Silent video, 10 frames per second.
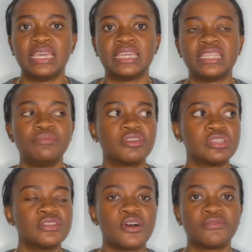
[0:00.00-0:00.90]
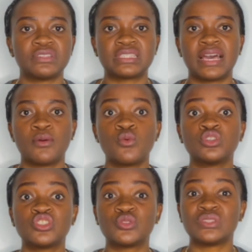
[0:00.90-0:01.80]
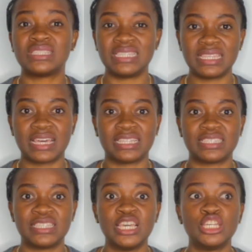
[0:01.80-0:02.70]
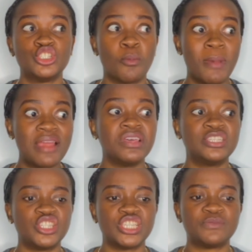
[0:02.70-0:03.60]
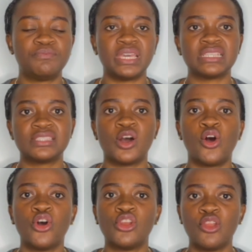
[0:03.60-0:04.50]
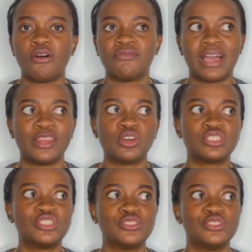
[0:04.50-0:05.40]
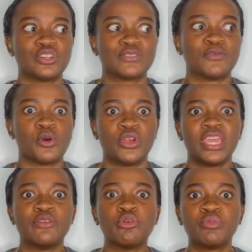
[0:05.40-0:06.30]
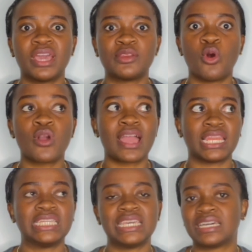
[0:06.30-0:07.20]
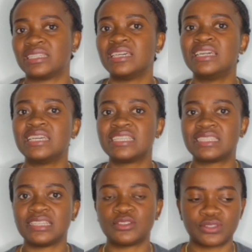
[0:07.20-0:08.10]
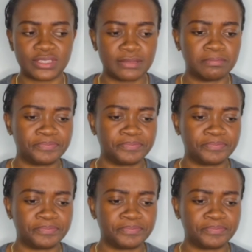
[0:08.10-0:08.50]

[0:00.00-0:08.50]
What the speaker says: The immigration officer wants to see that your marriage is based on love and not just for European or Canadian status.